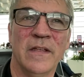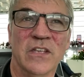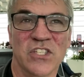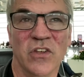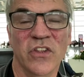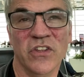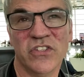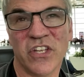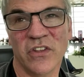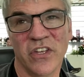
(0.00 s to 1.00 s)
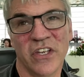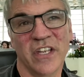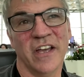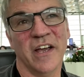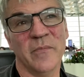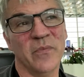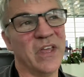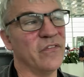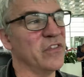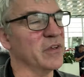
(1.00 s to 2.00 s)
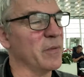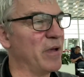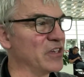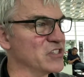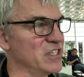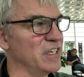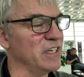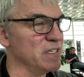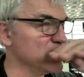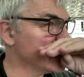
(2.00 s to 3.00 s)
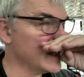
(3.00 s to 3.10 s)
so that if the capacity is